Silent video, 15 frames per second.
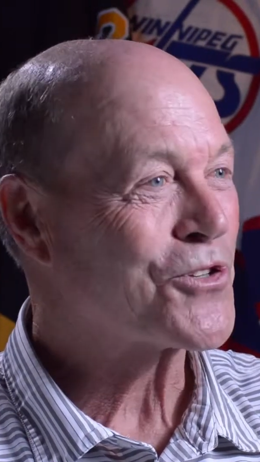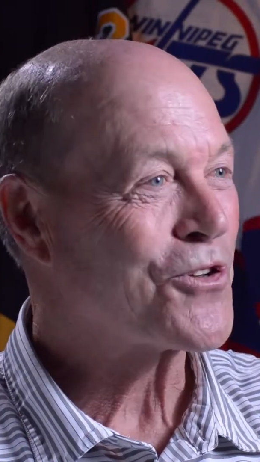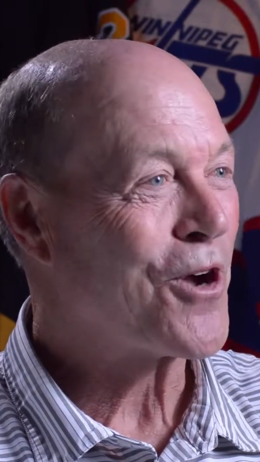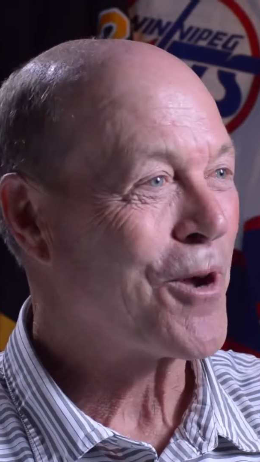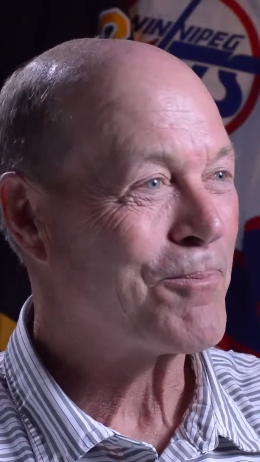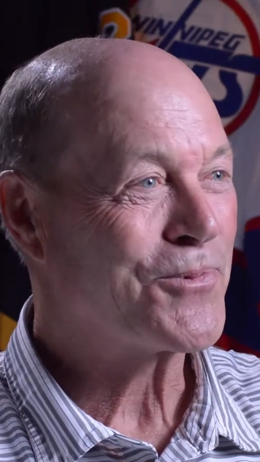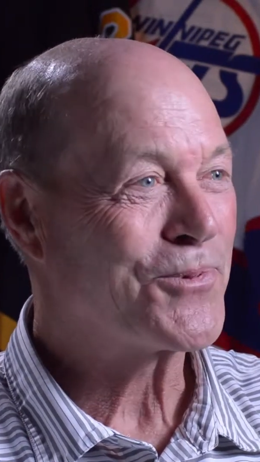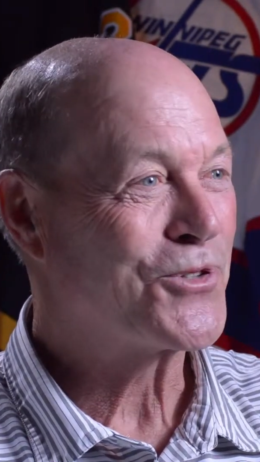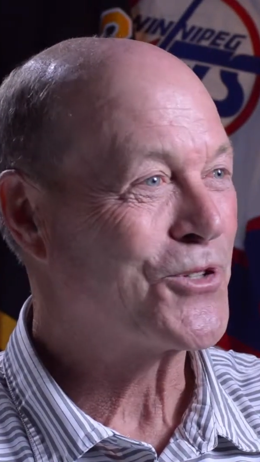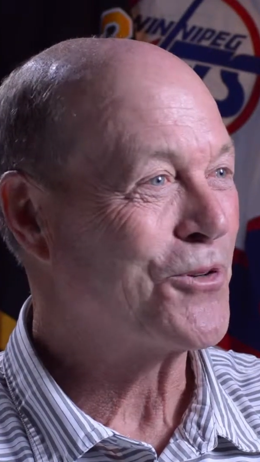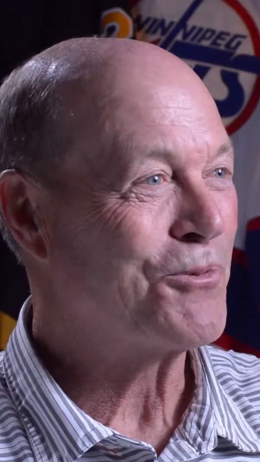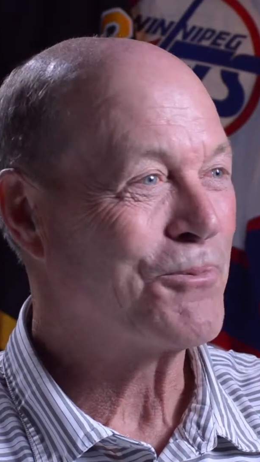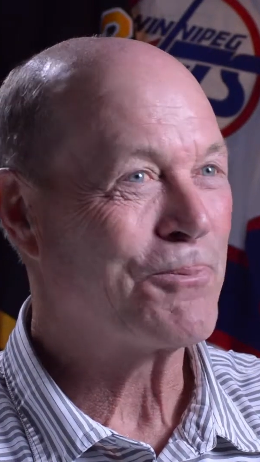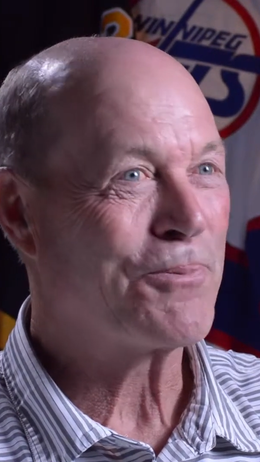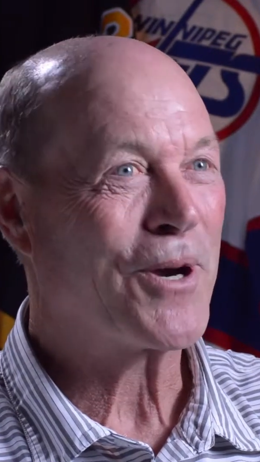stop
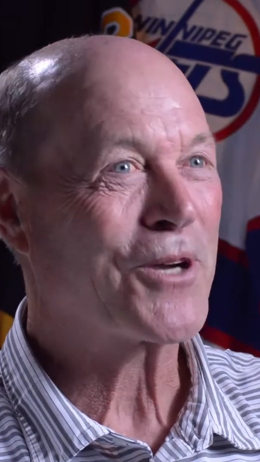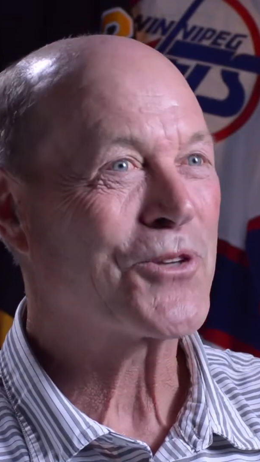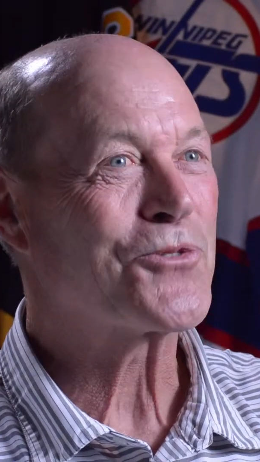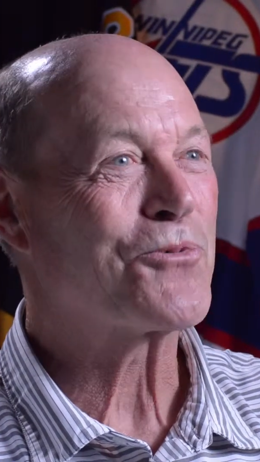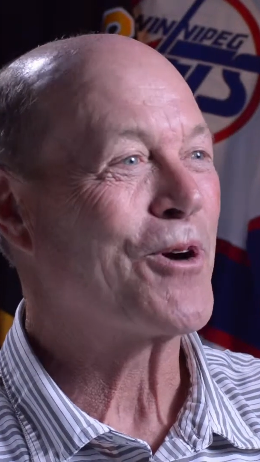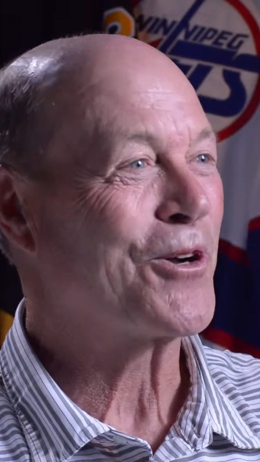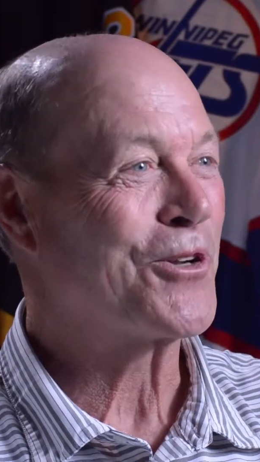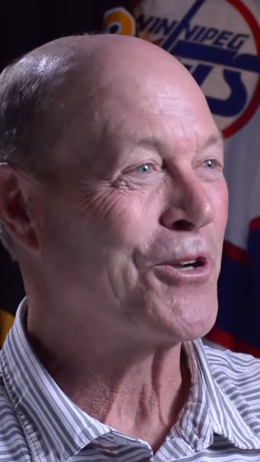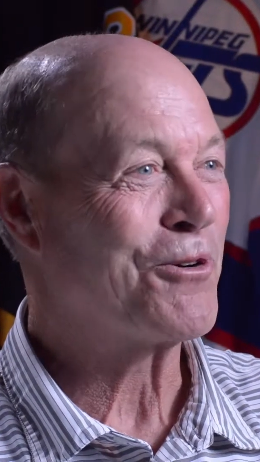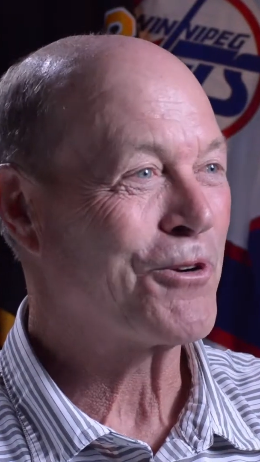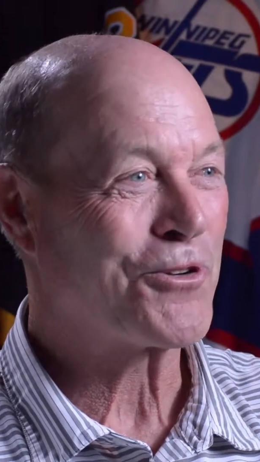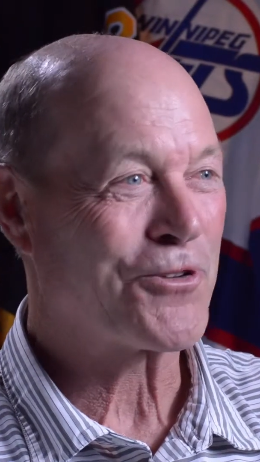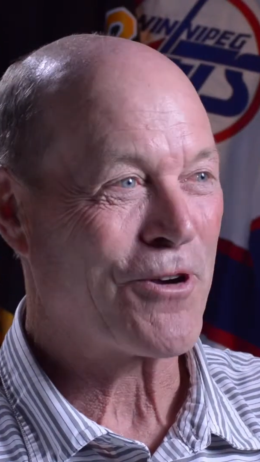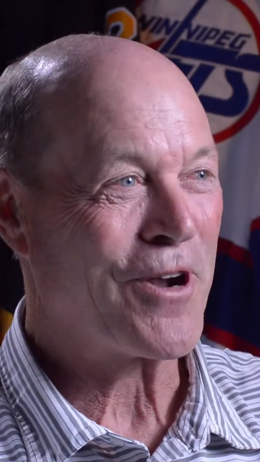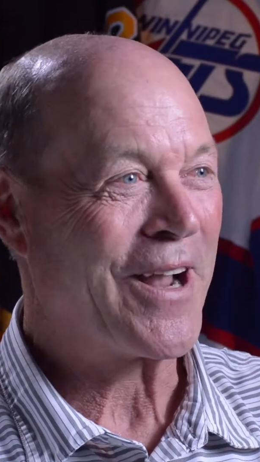shooting pucks while you
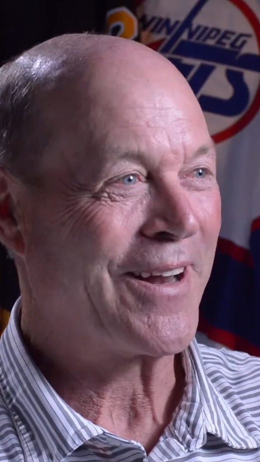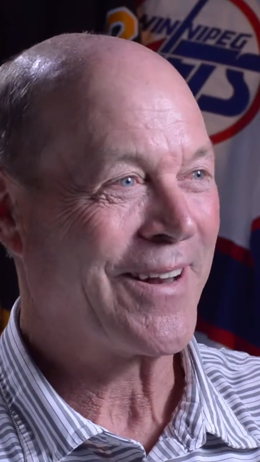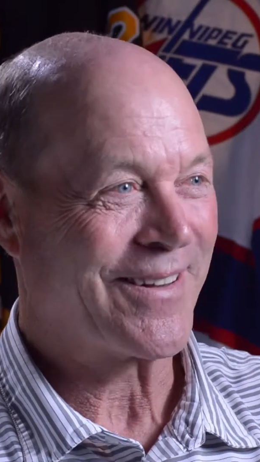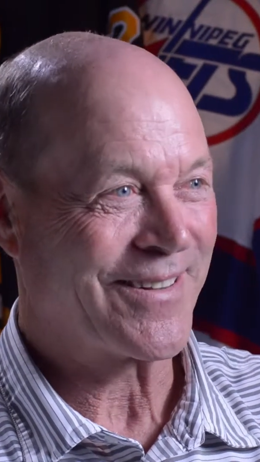were trying